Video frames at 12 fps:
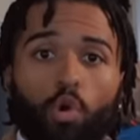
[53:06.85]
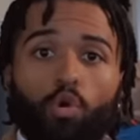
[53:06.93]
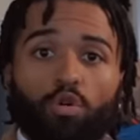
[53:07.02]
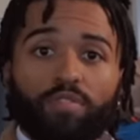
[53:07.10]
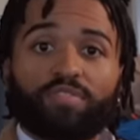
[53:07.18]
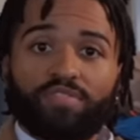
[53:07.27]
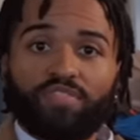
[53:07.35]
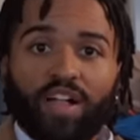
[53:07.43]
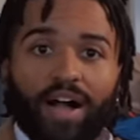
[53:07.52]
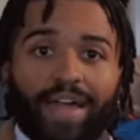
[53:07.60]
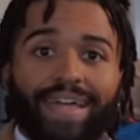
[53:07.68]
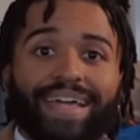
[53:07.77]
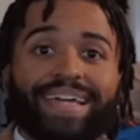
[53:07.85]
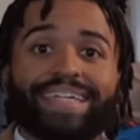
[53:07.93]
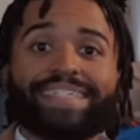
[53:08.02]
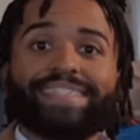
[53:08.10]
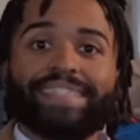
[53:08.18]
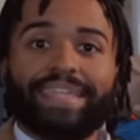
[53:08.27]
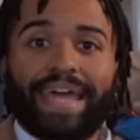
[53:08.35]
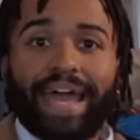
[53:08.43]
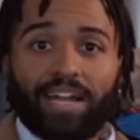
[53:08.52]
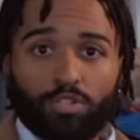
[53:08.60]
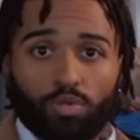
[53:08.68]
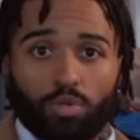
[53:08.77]
horror of The Fly is
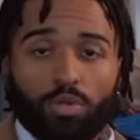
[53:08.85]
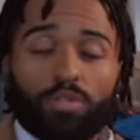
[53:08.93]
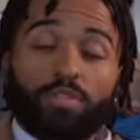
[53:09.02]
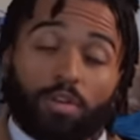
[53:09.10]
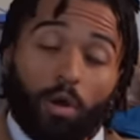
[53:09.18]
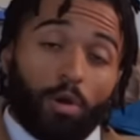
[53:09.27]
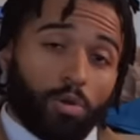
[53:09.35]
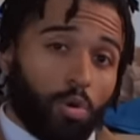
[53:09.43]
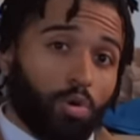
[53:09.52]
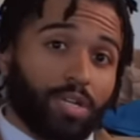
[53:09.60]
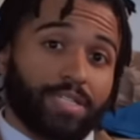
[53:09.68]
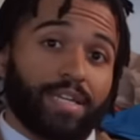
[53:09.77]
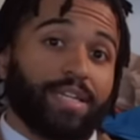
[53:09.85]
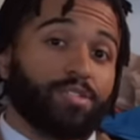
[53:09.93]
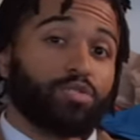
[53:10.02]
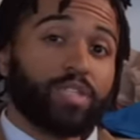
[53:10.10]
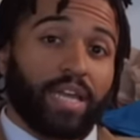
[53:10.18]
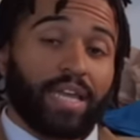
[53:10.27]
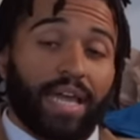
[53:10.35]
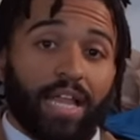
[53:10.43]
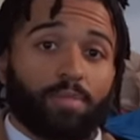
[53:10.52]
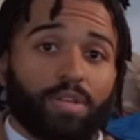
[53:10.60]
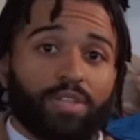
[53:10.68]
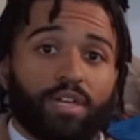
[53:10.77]
natural. The art horror is an entertaining
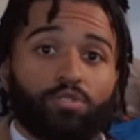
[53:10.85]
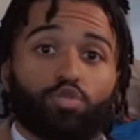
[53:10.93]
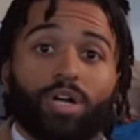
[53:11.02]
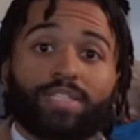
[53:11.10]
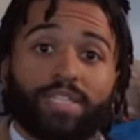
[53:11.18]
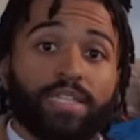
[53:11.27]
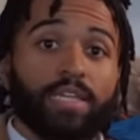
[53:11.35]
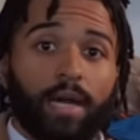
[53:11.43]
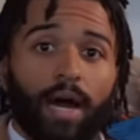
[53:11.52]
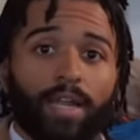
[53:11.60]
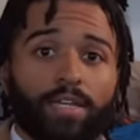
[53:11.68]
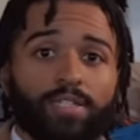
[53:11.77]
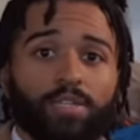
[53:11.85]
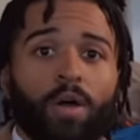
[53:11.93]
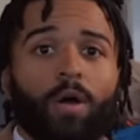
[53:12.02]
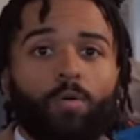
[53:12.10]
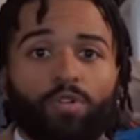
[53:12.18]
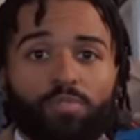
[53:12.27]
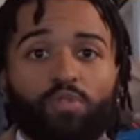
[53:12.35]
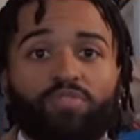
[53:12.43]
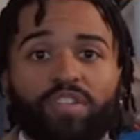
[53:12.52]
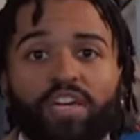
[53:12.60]
element that draws in the audience, while the movie